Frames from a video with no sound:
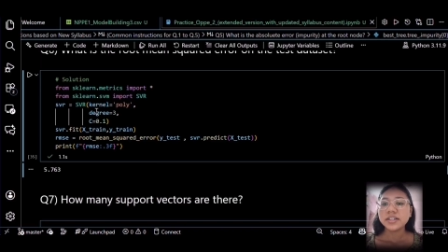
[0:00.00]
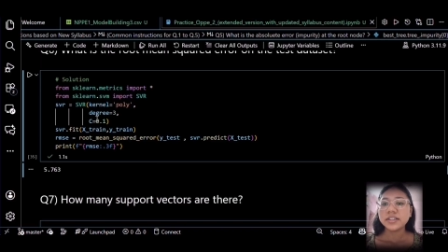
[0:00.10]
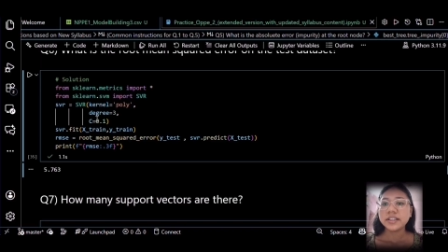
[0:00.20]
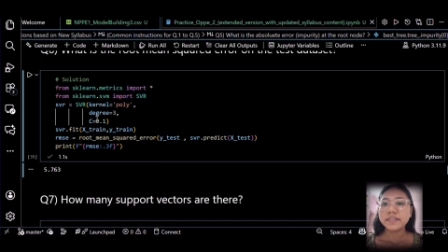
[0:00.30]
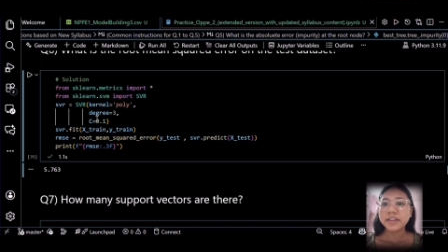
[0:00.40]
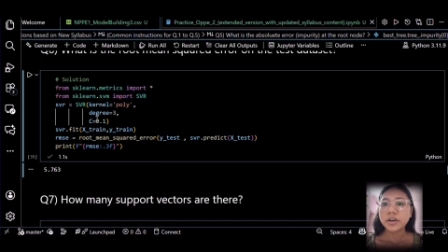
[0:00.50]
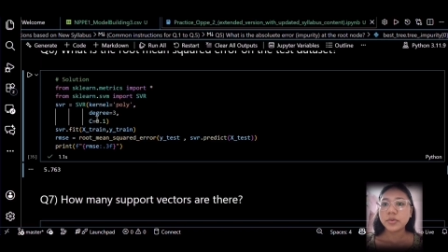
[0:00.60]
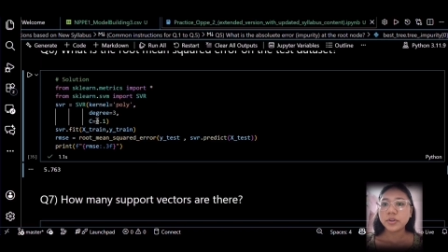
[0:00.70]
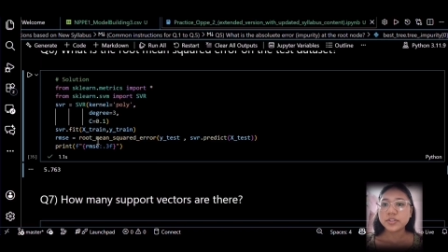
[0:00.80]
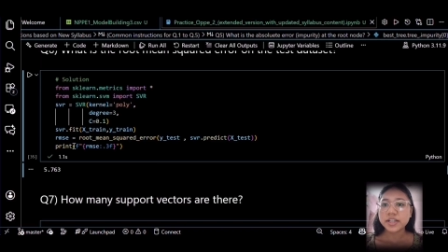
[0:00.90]
Then we are
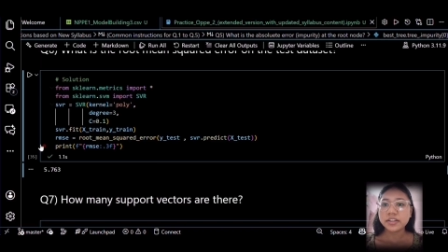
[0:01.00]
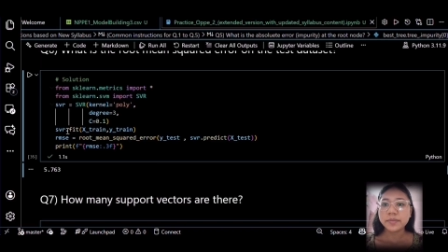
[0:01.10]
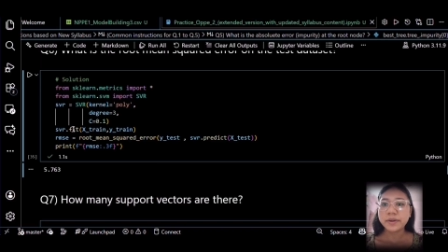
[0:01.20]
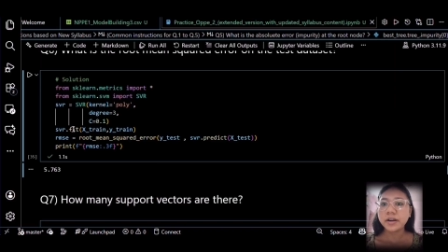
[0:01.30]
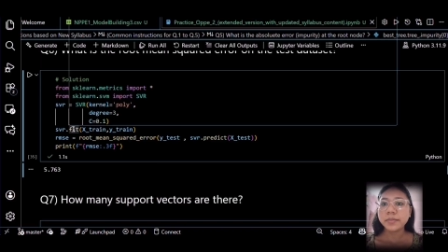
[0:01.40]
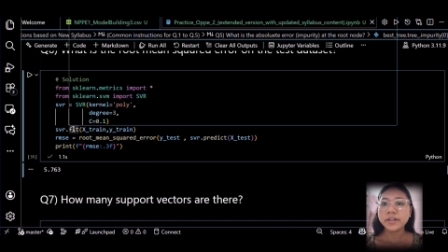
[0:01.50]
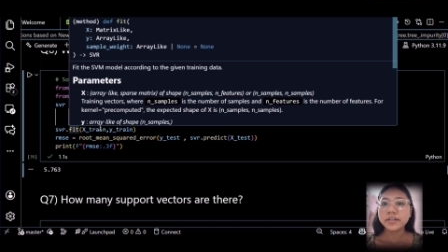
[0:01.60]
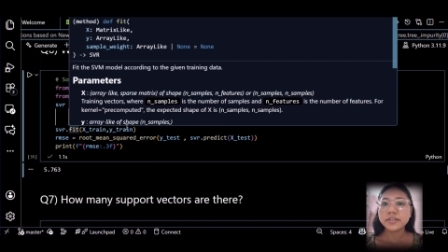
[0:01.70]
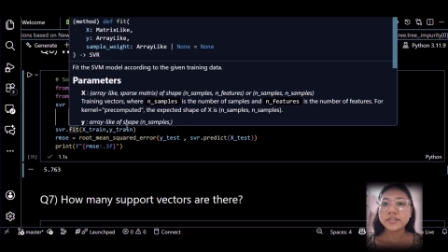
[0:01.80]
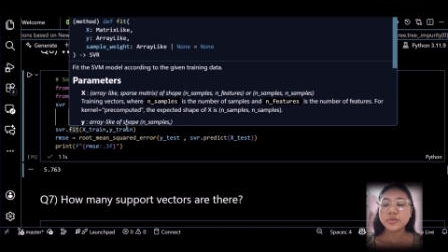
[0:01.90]
going to set the
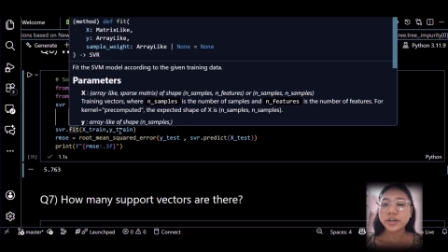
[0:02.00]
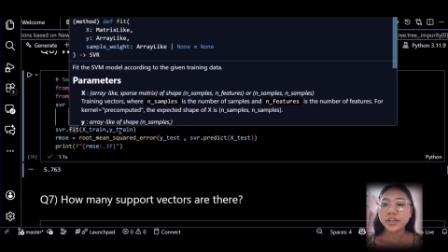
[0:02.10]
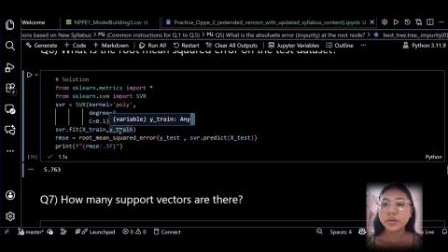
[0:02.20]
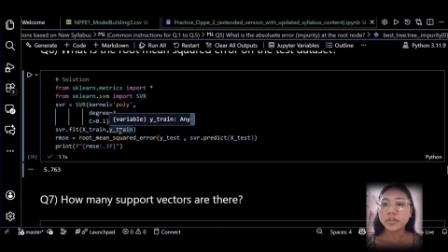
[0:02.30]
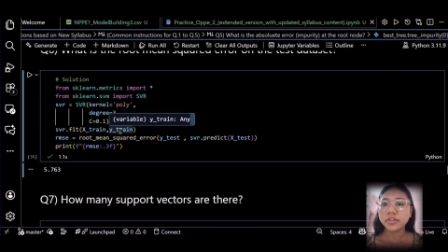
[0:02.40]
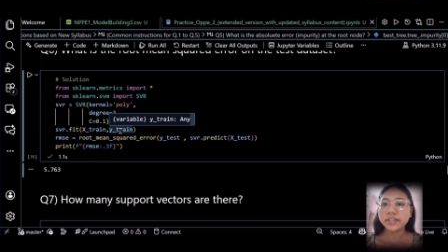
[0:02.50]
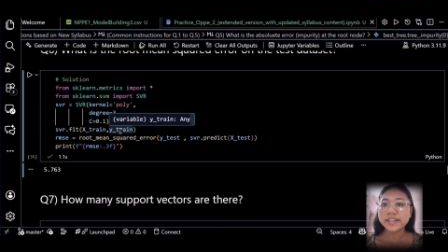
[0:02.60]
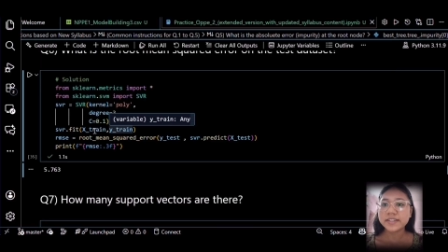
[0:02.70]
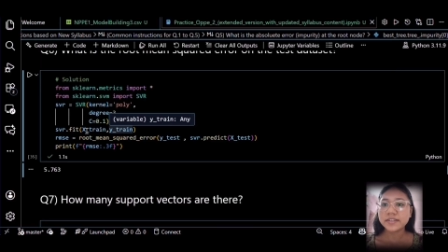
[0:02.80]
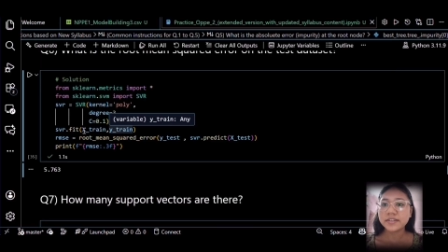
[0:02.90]
parameters training on the